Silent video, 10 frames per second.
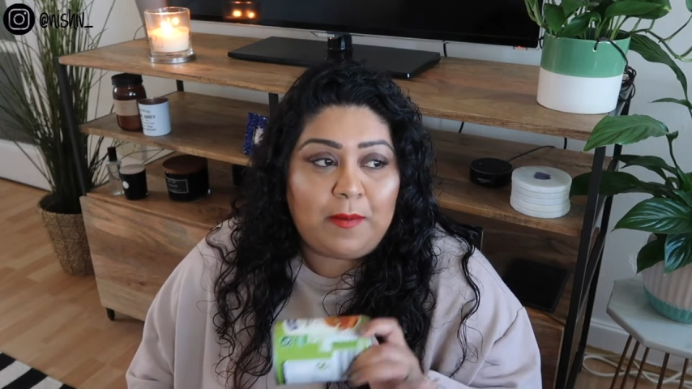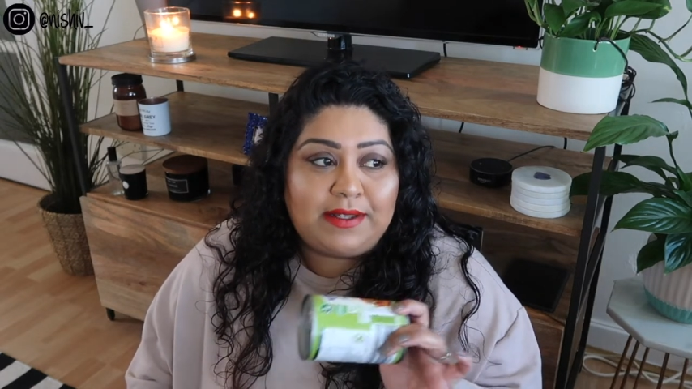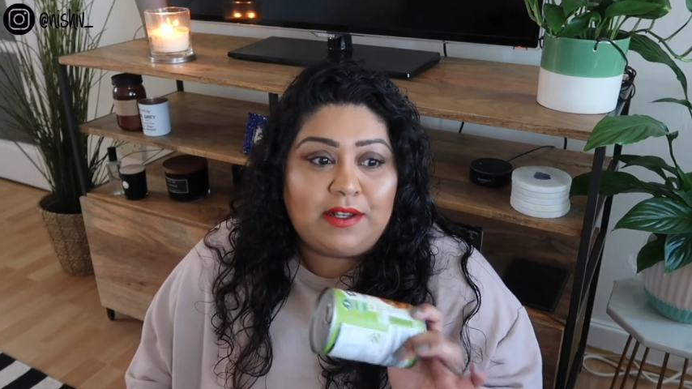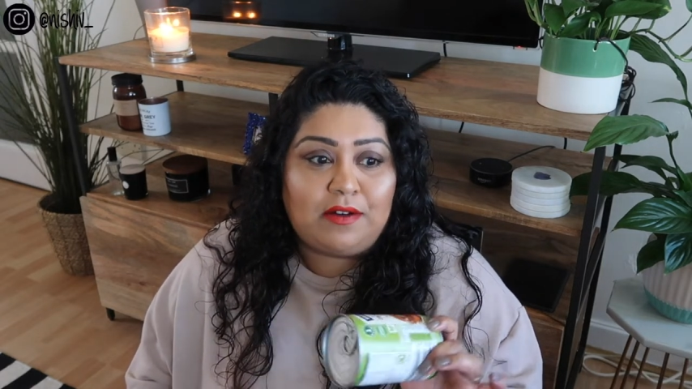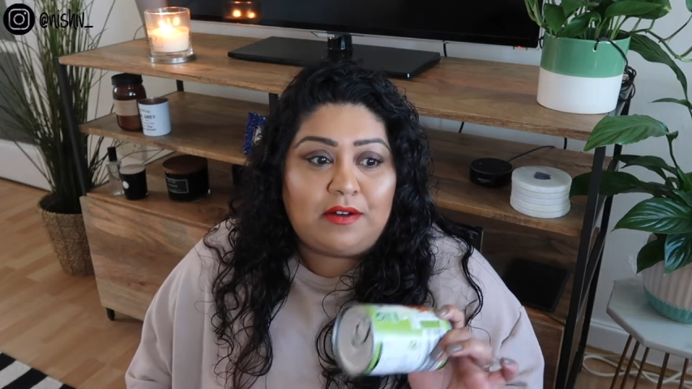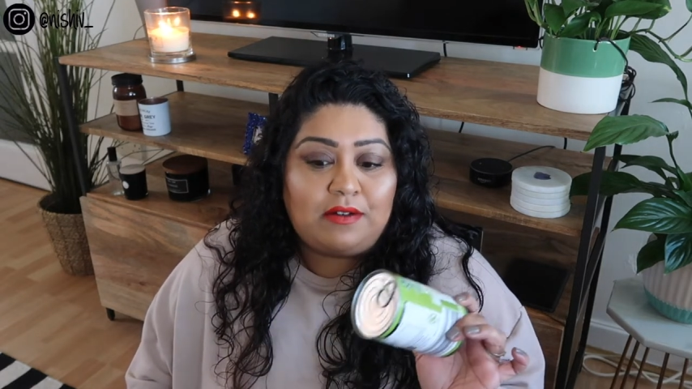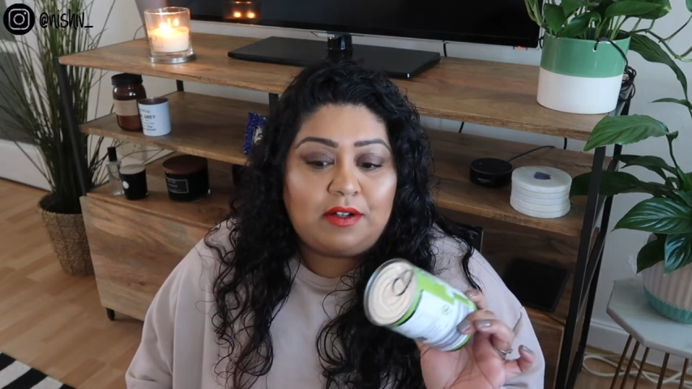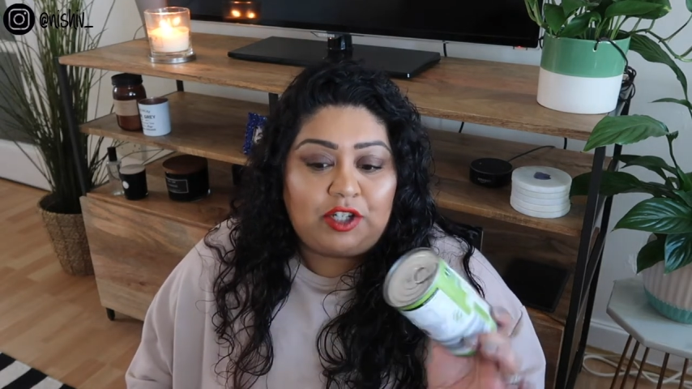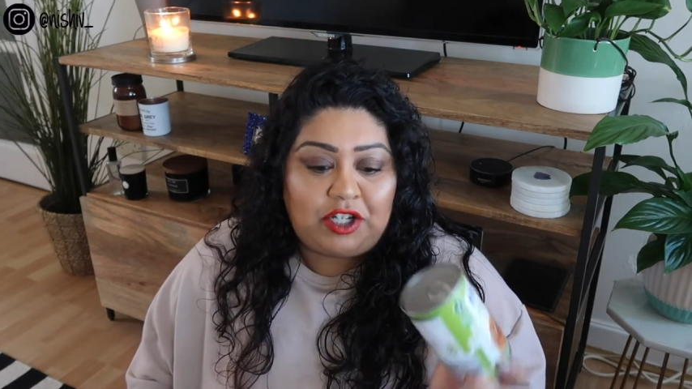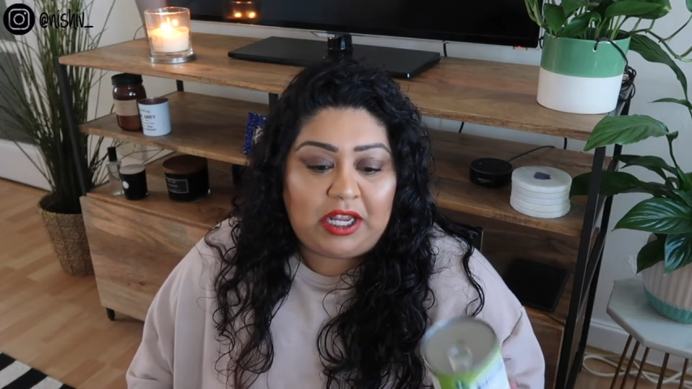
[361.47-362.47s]
it was a
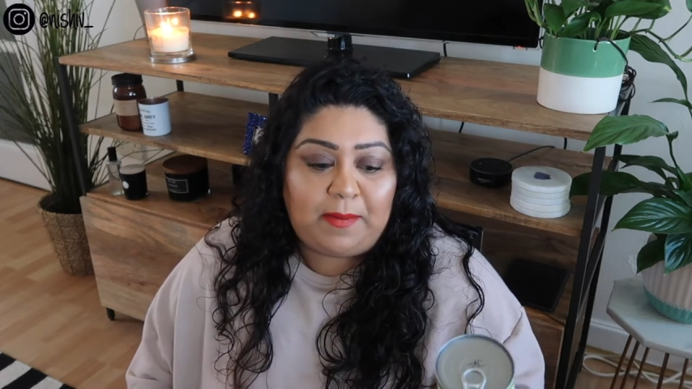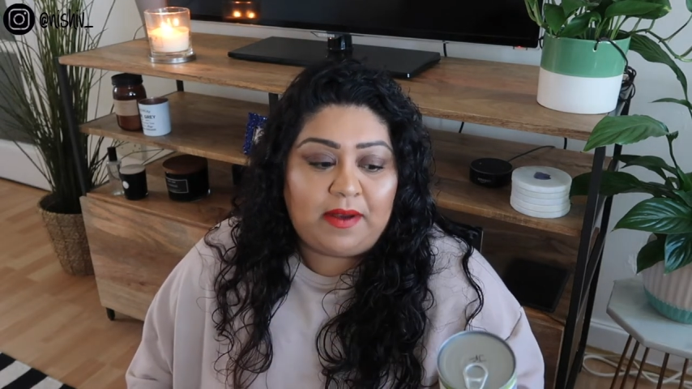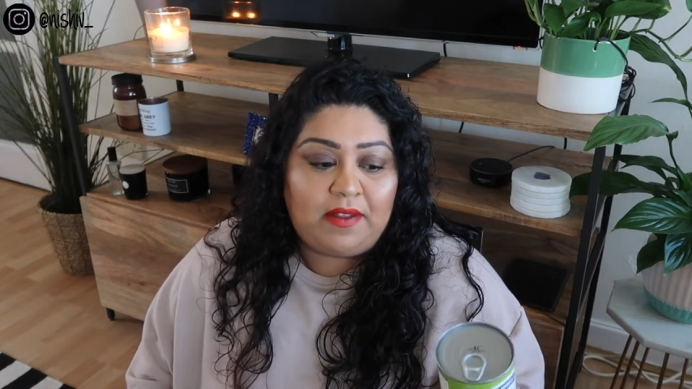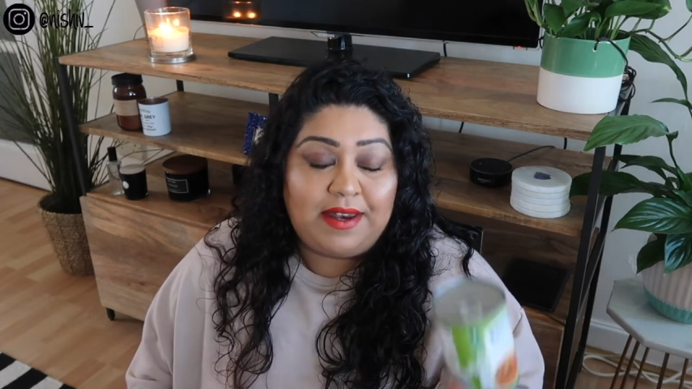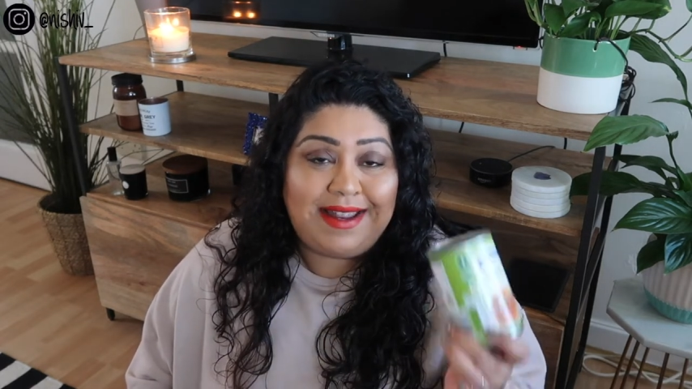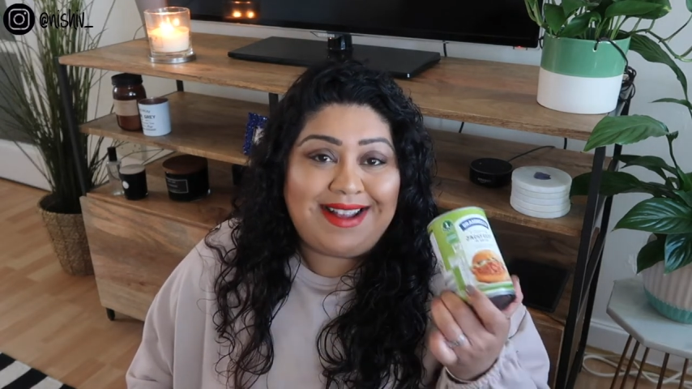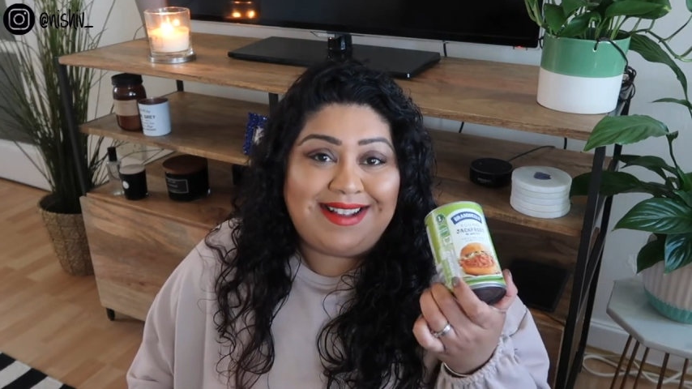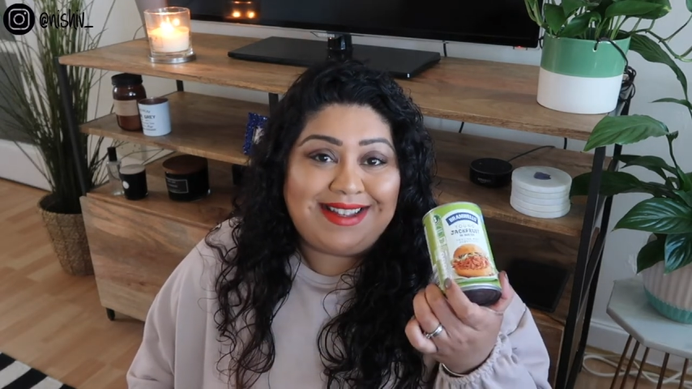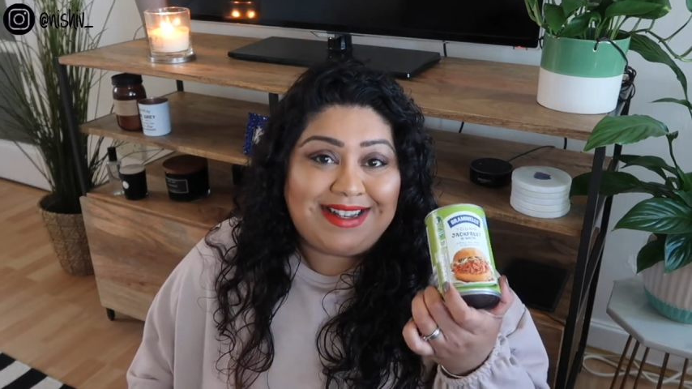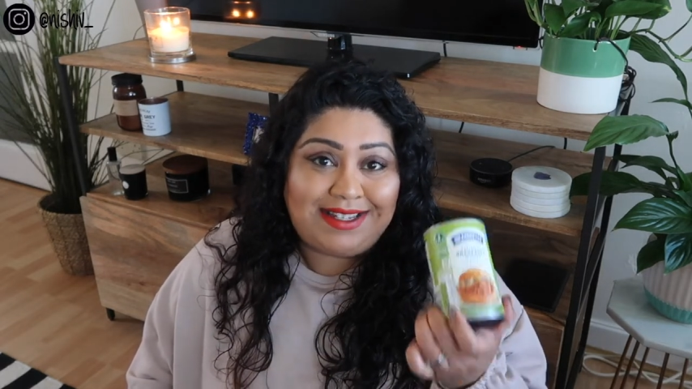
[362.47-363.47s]
lot cheaper than it
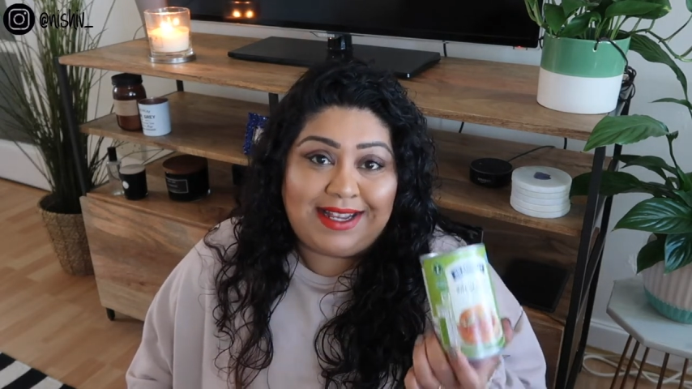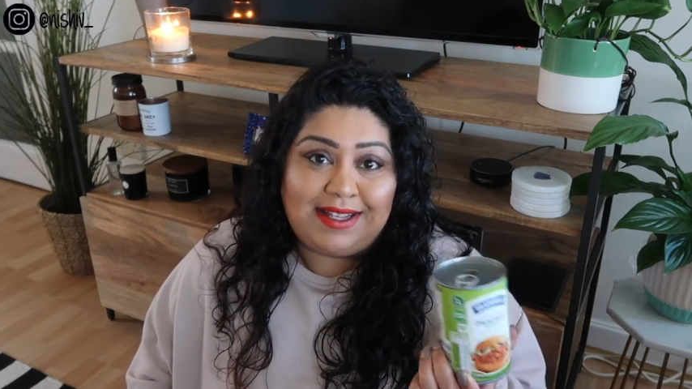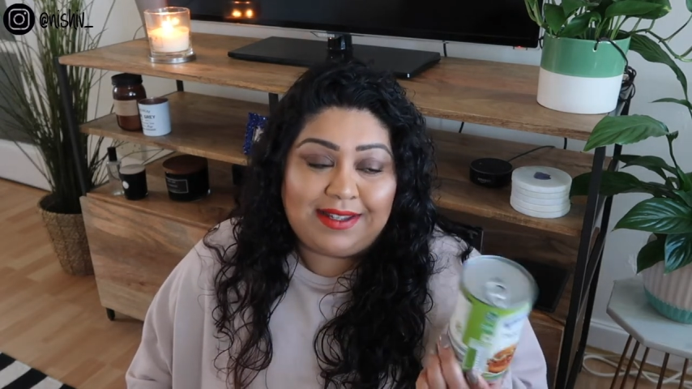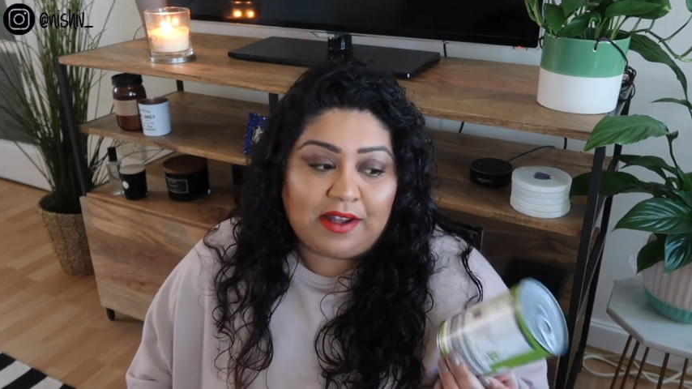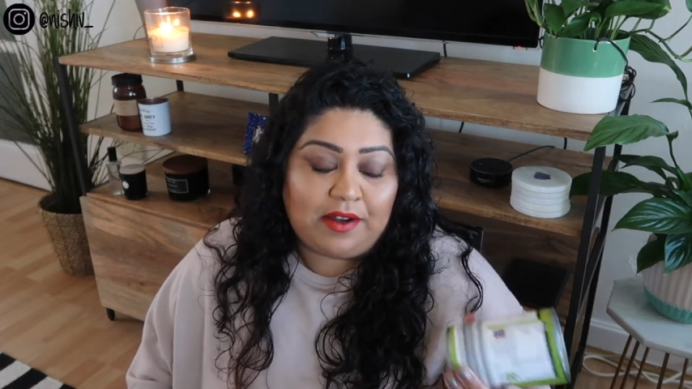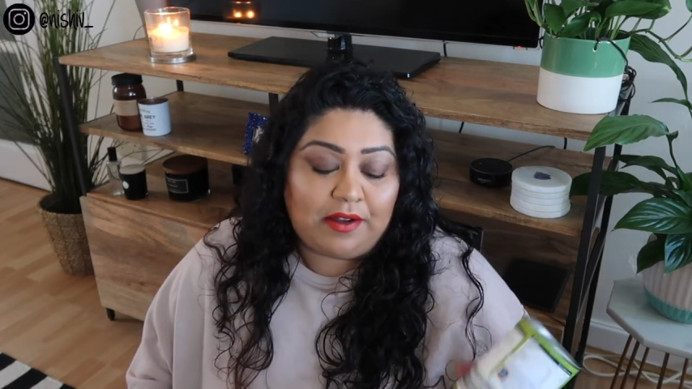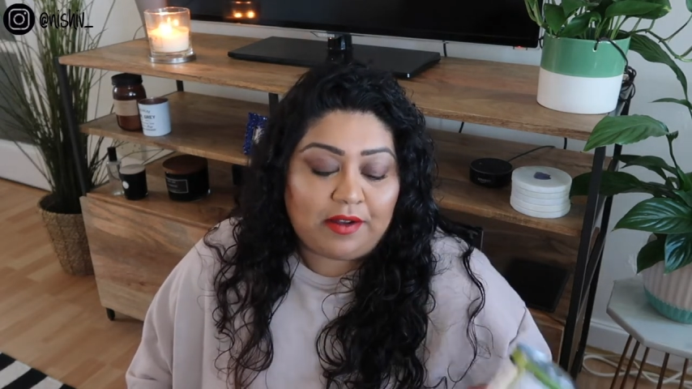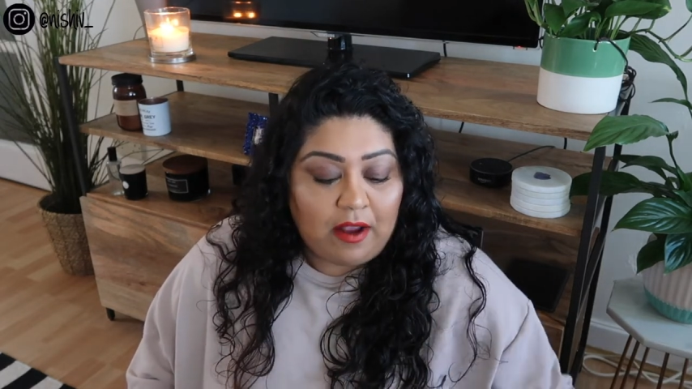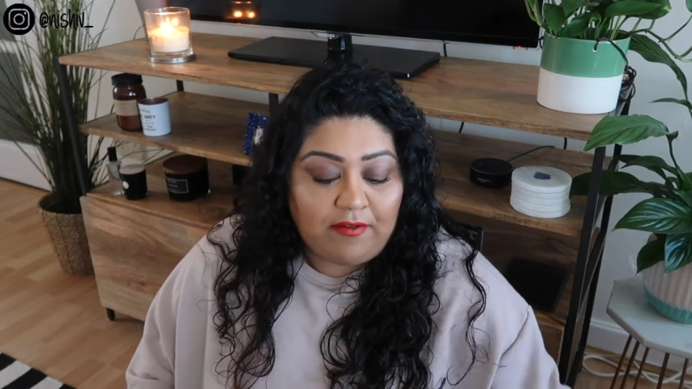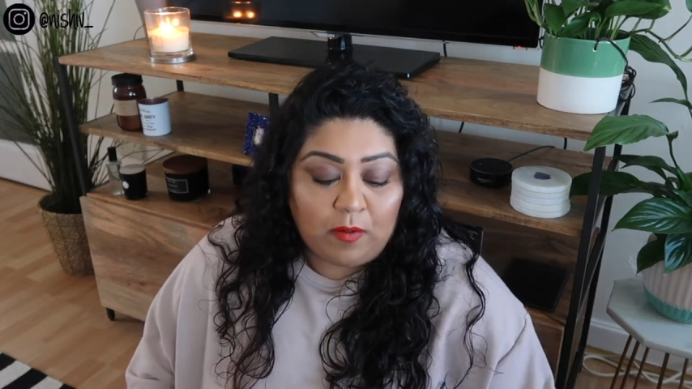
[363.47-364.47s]
is in
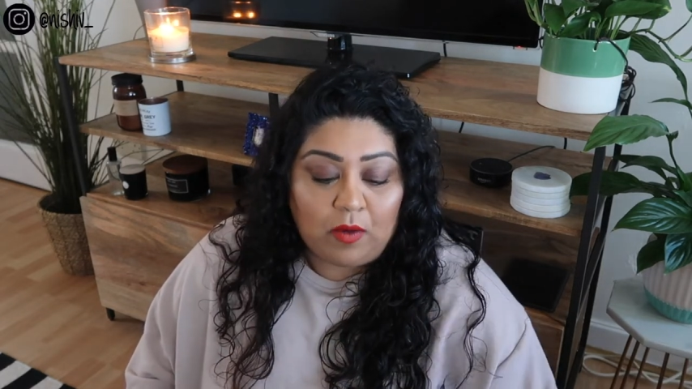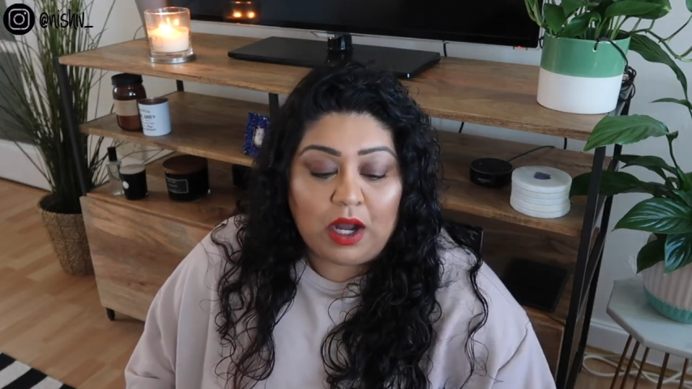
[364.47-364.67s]
Tesco from